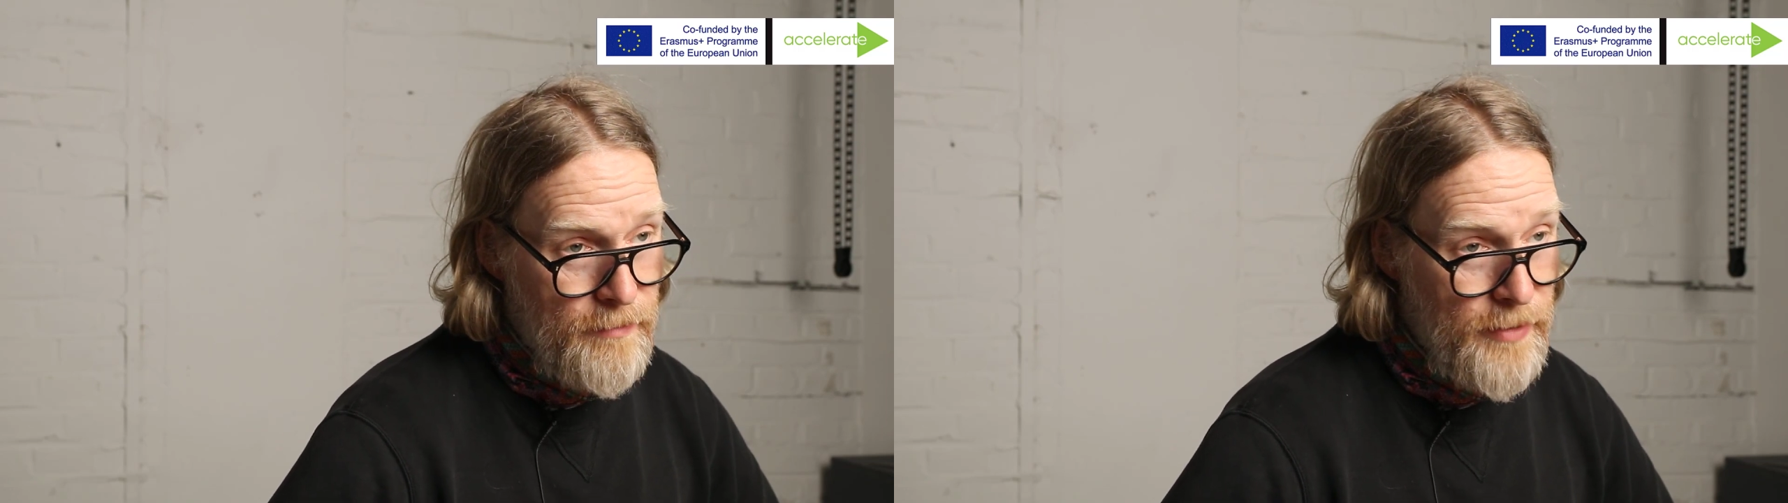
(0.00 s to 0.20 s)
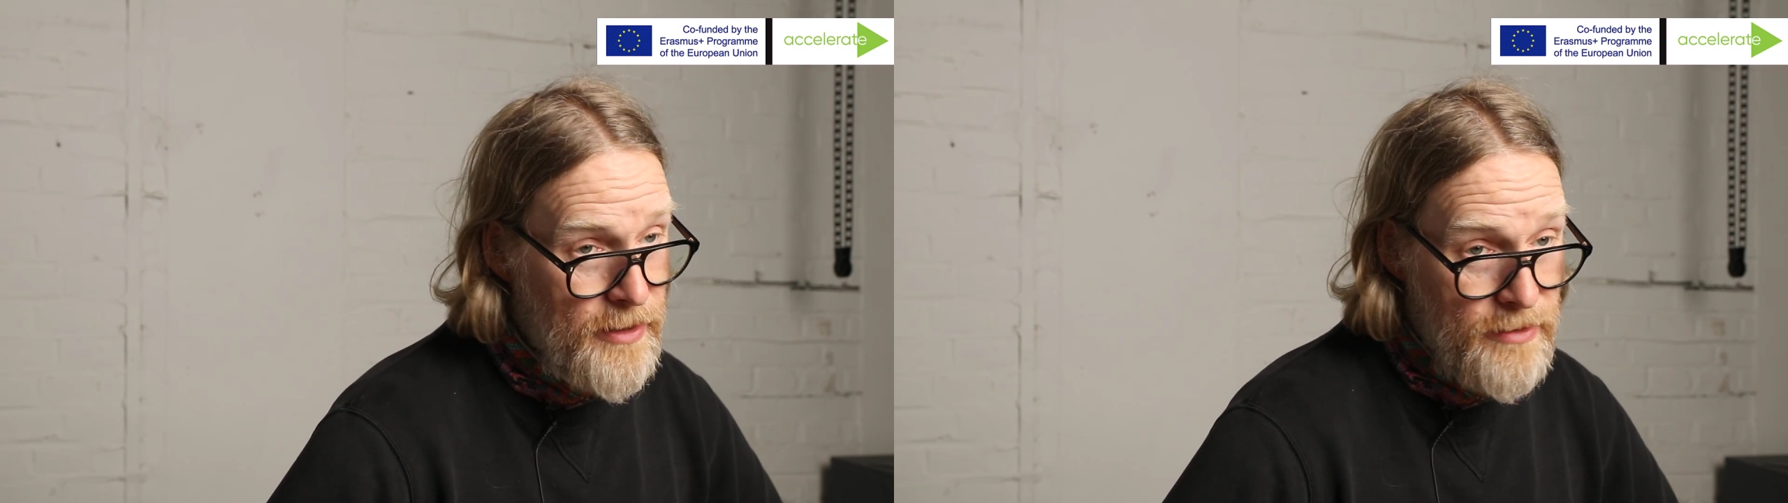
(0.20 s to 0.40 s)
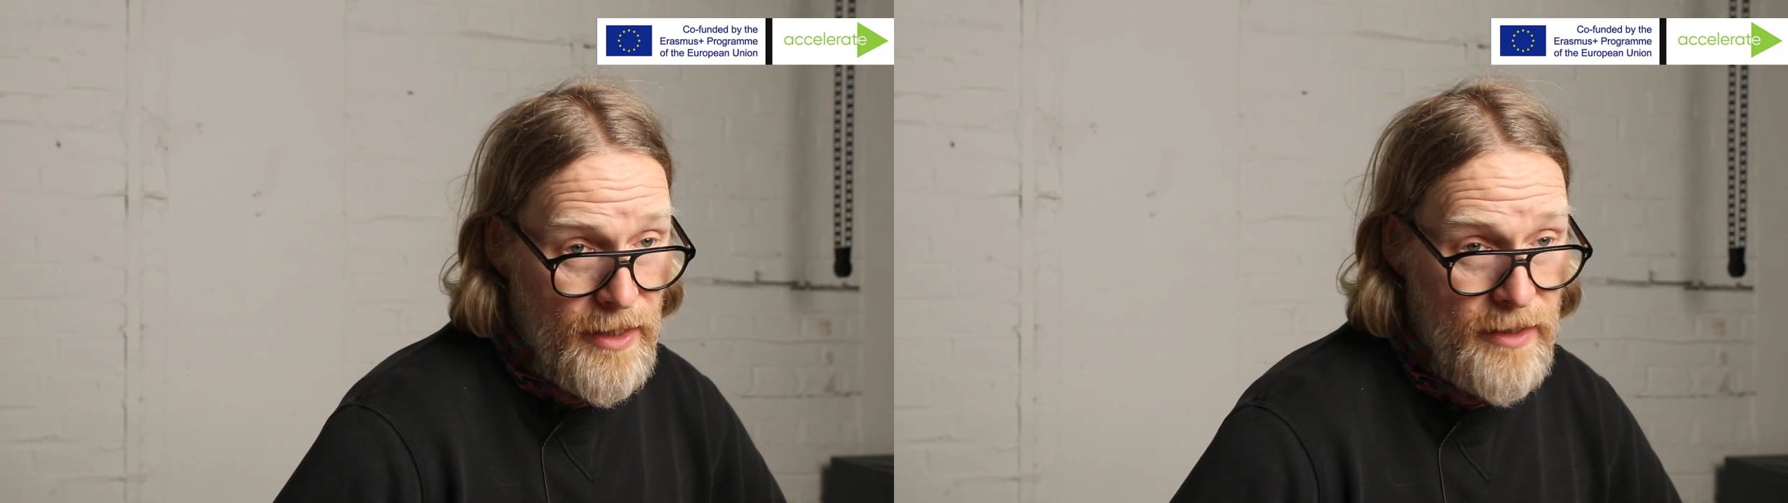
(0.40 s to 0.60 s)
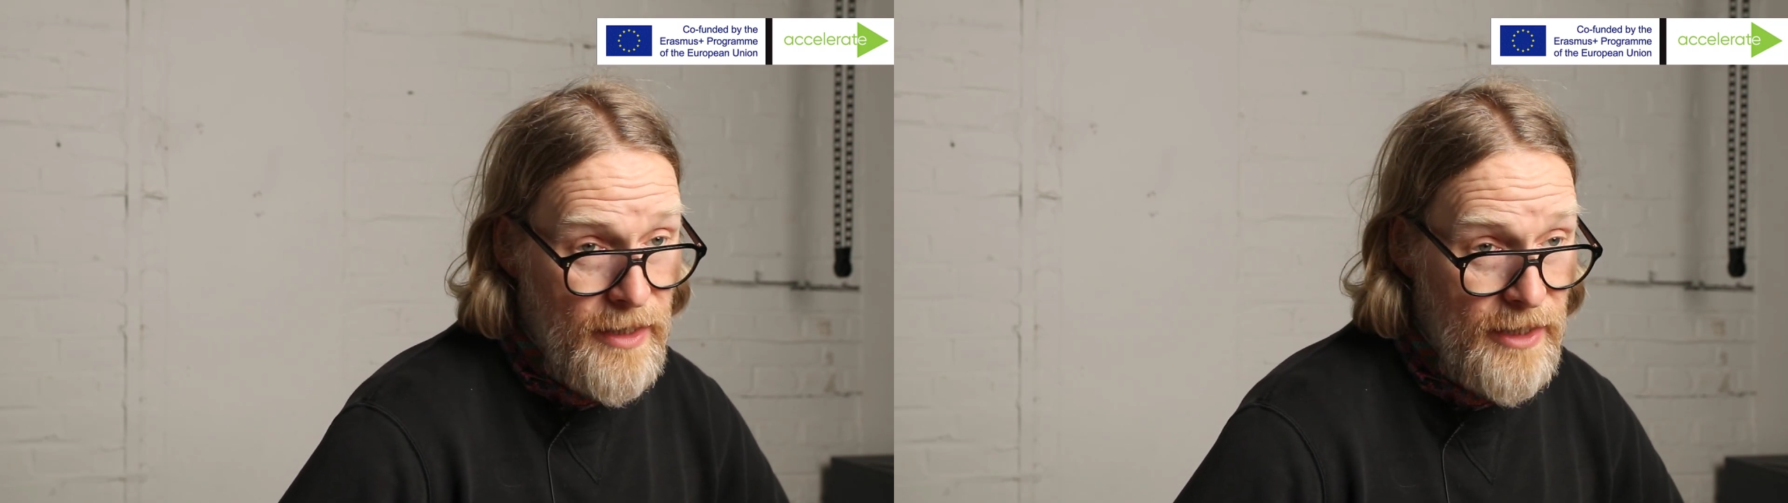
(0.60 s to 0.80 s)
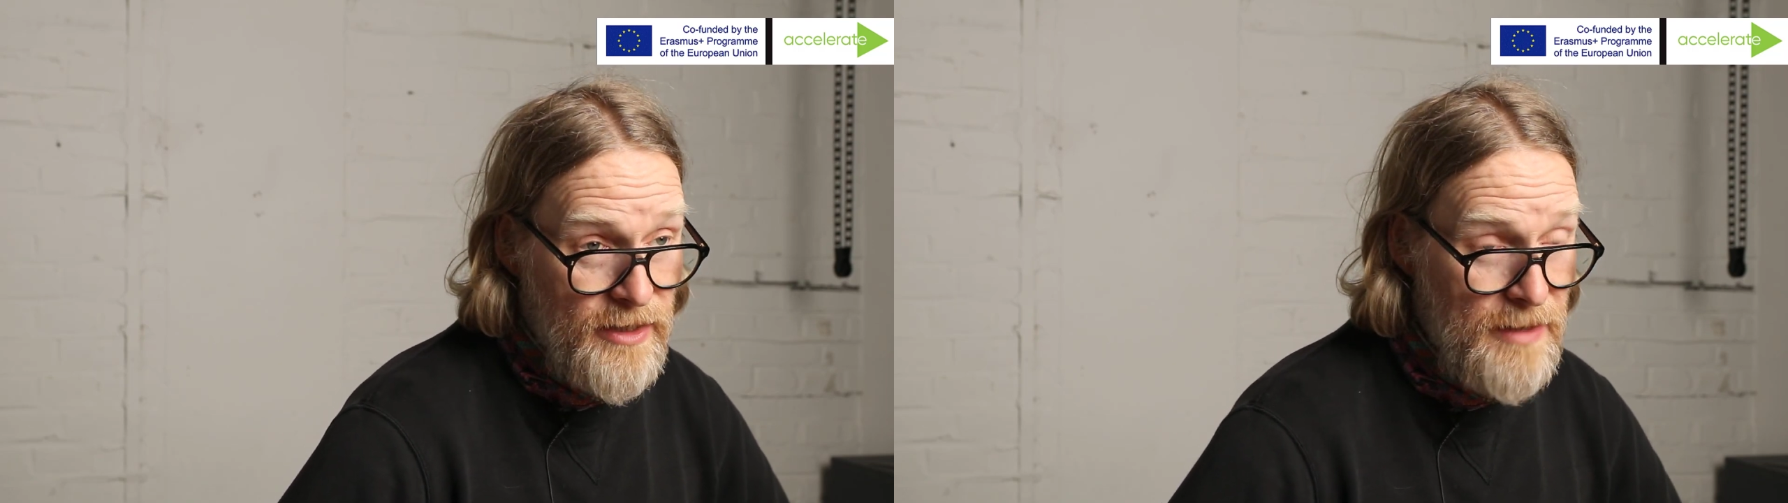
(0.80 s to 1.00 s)
because they can
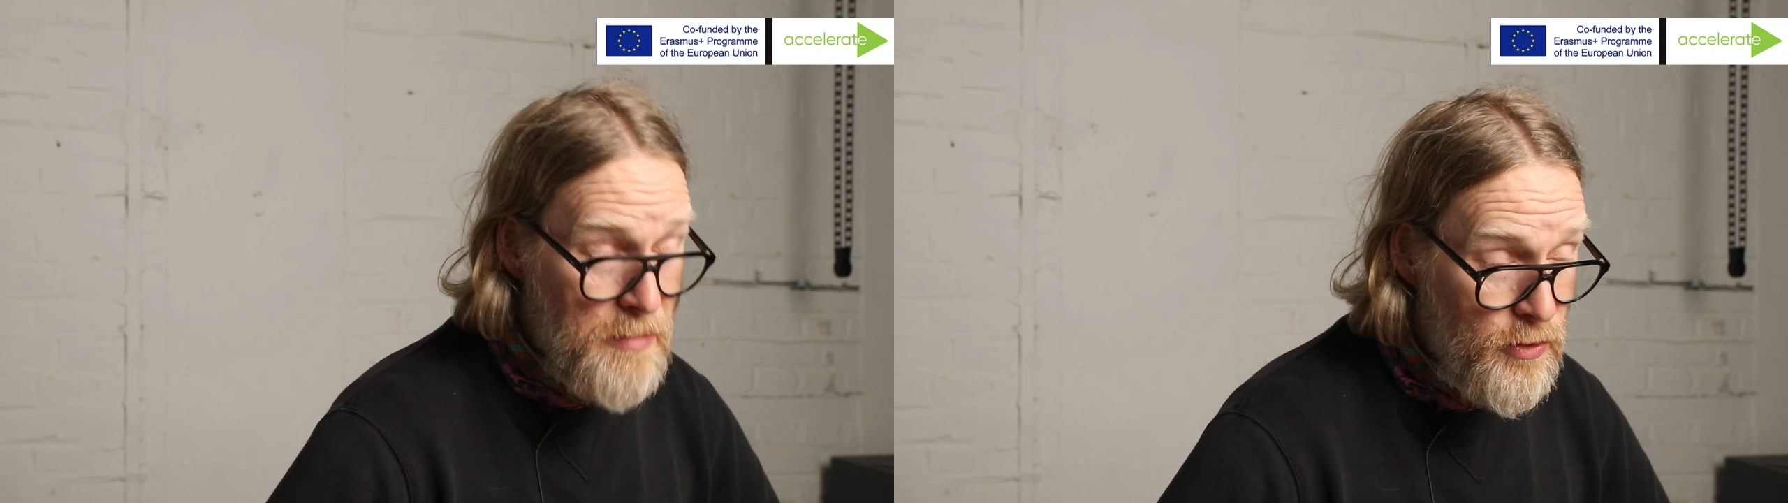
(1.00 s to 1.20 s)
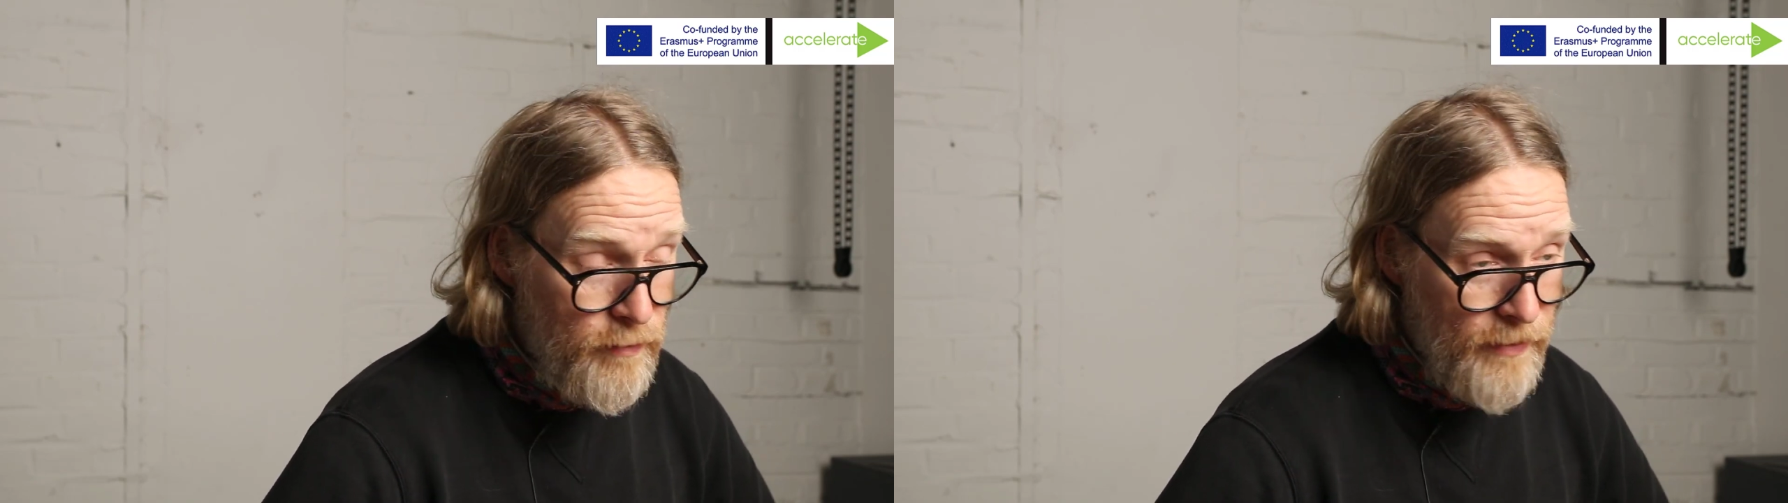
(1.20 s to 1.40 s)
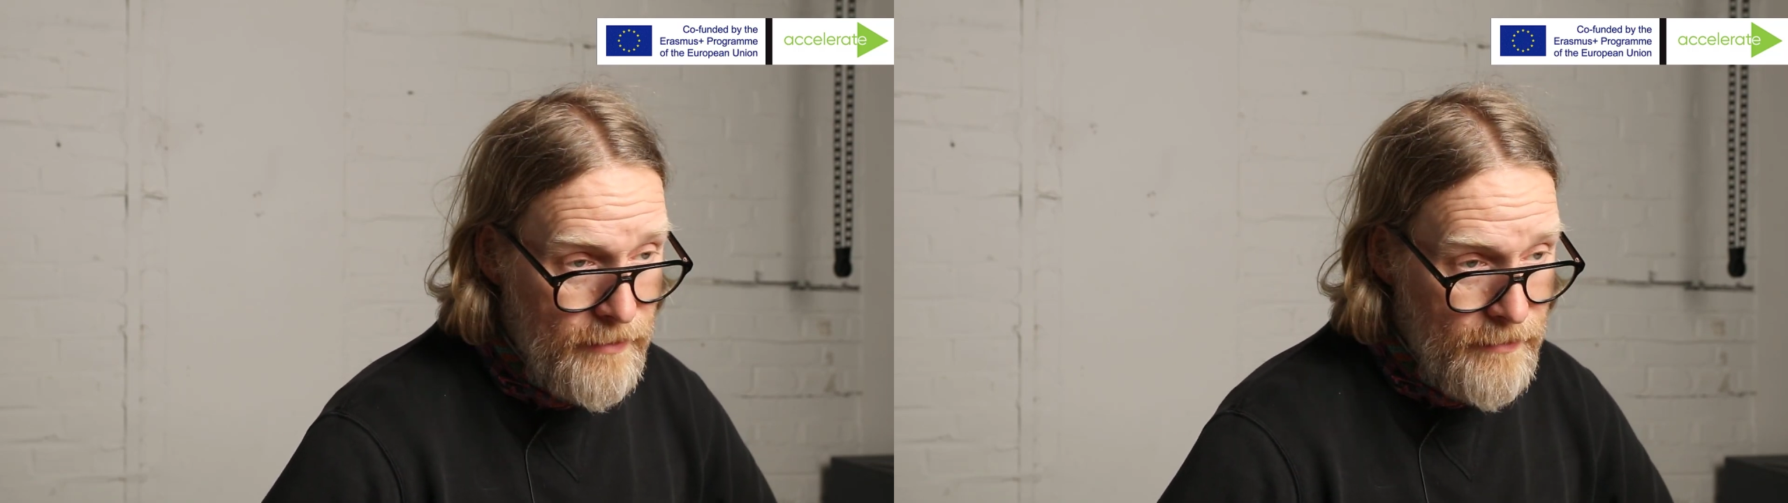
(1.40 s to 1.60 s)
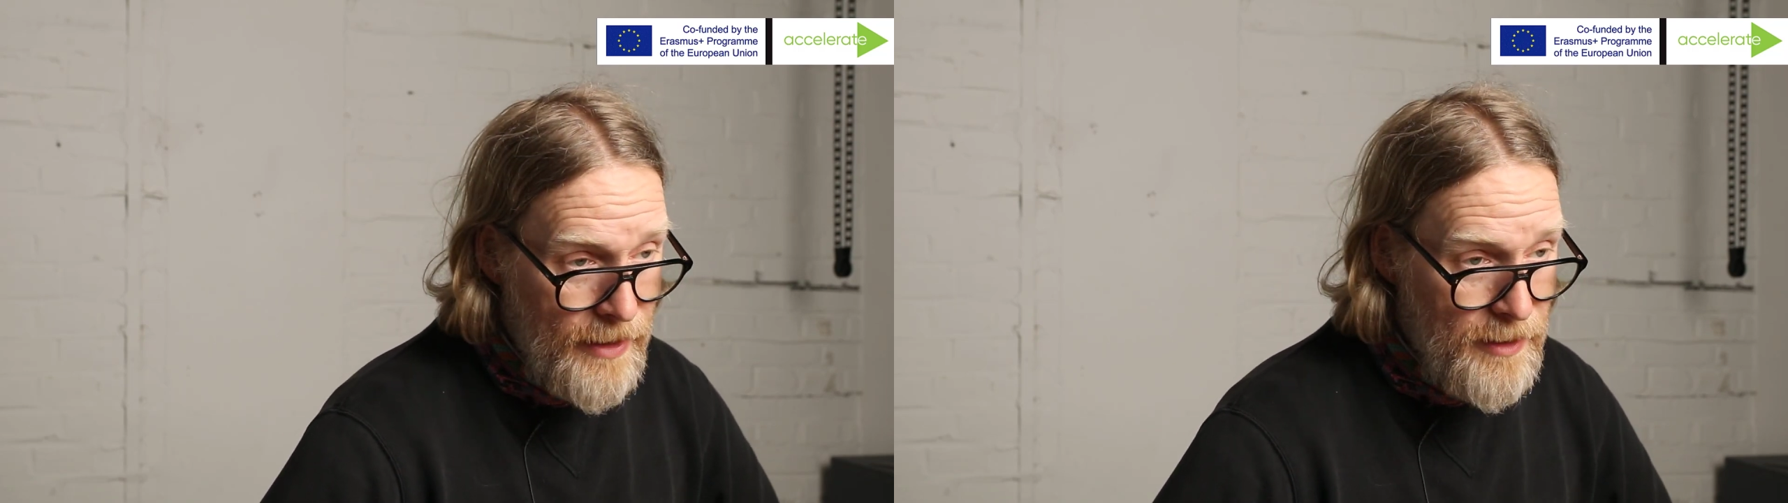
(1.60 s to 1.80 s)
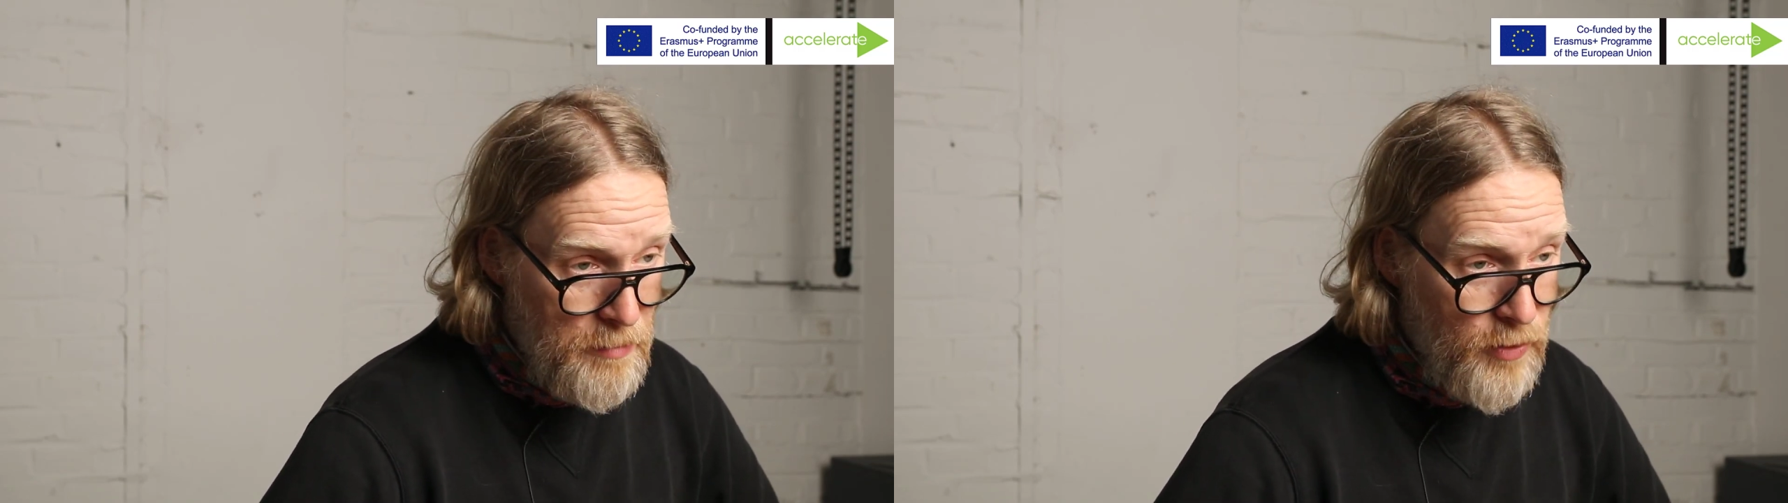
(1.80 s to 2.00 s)
actually move it and they can